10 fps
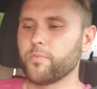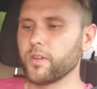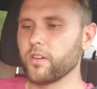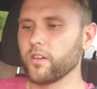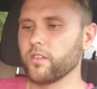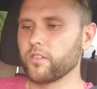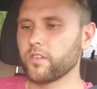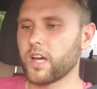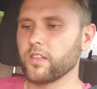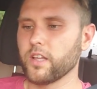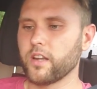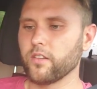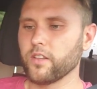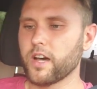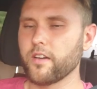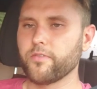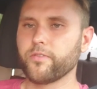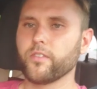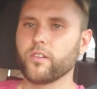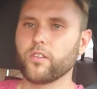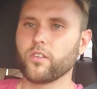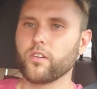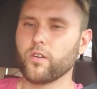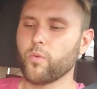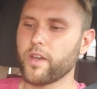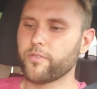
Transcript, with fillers: because I led a life away